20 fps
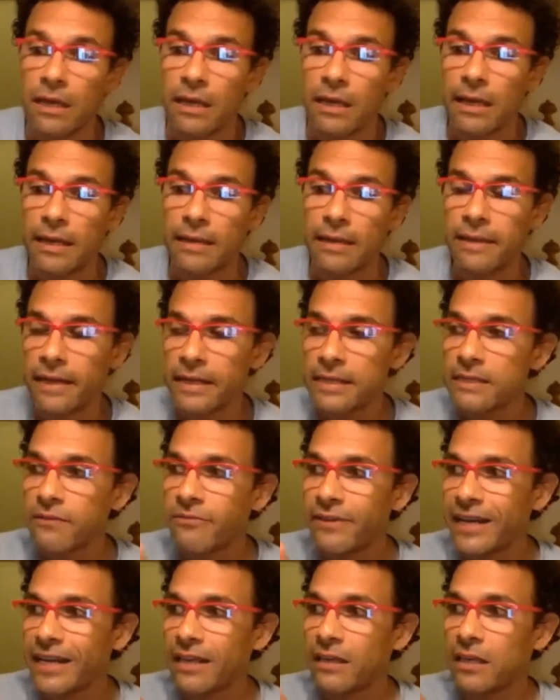And there is a
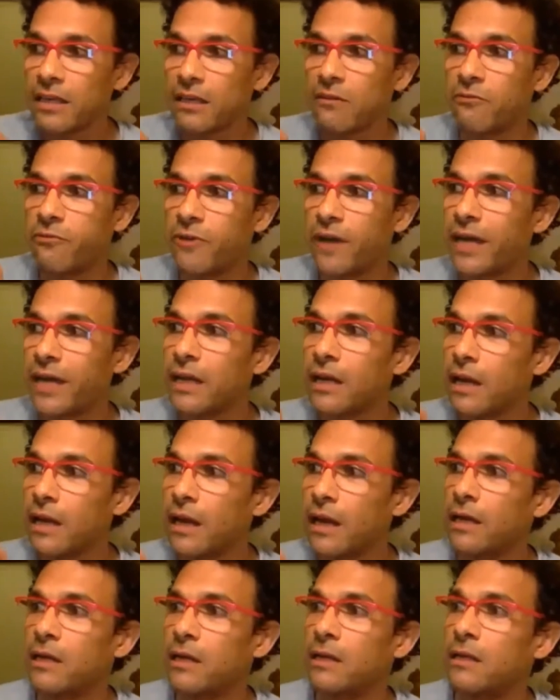very fine
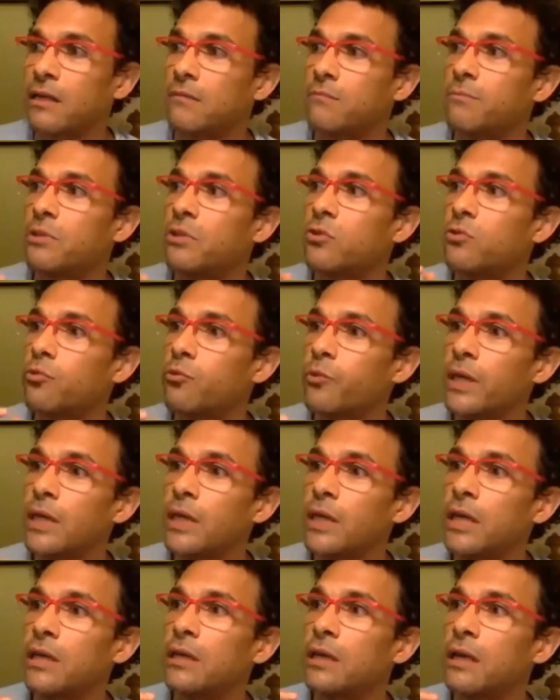line
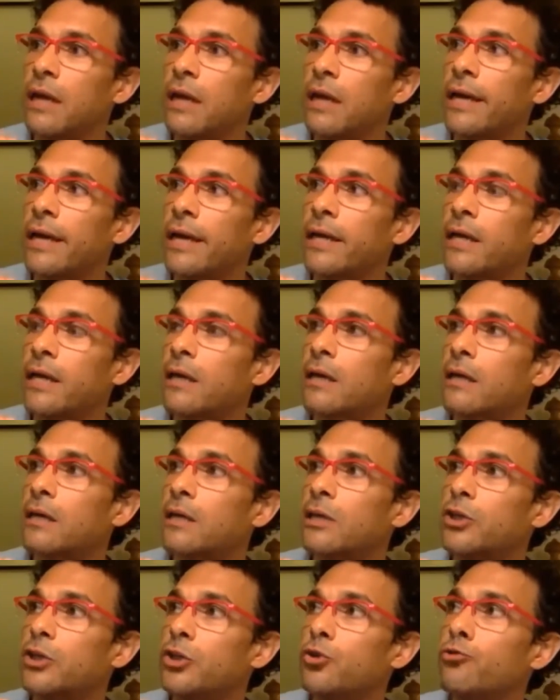between, like,
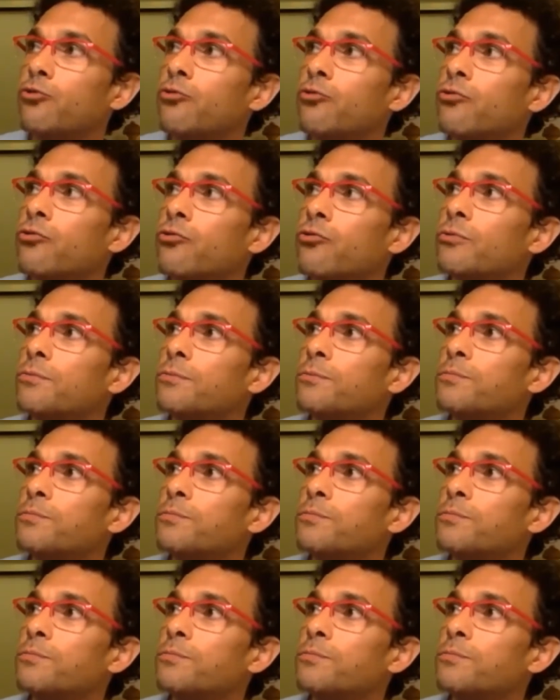you